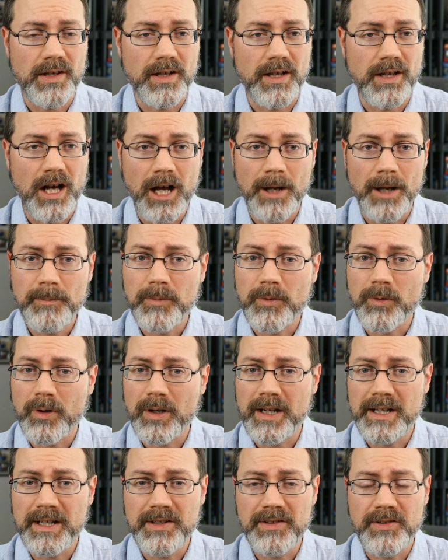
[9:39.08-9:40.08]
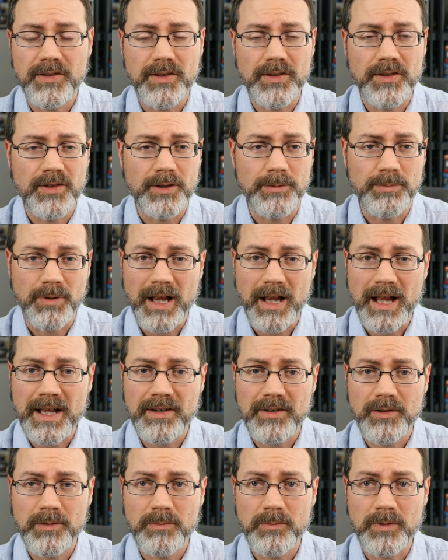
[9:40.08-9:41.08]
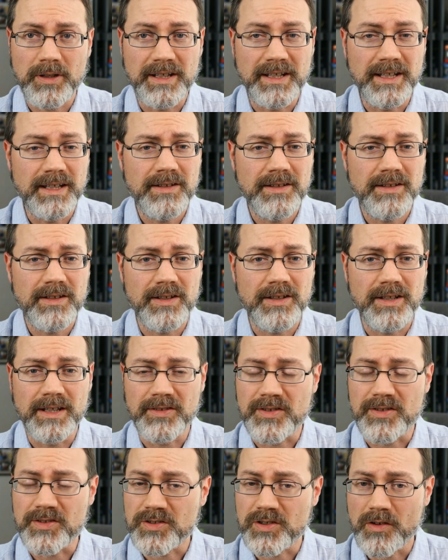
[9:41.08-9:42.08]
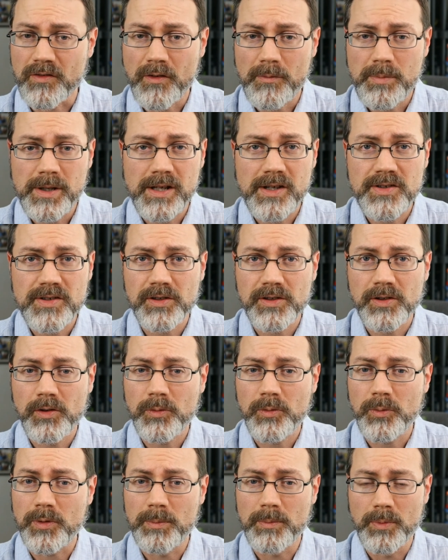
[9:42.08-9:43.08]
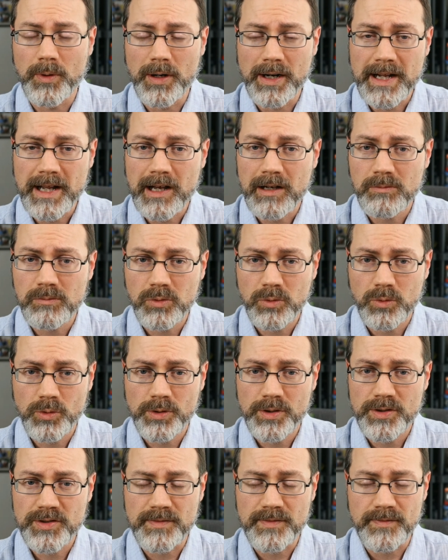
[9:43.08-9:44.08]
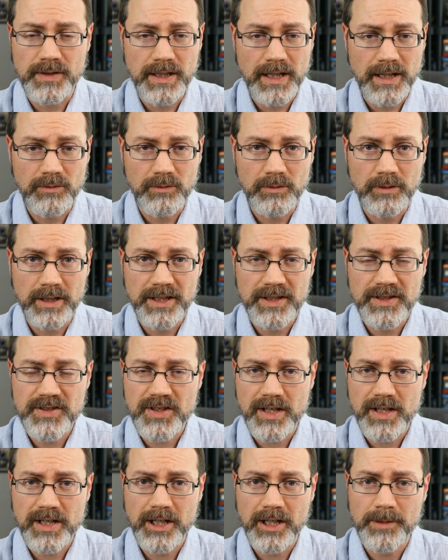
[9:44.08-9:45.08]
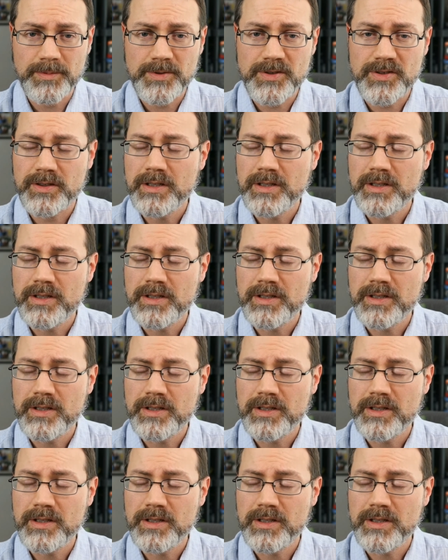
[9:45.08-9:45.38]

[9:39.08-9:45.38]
upgrade to platinum. Get the server PSUs with the breakout boards. If you got rig setups,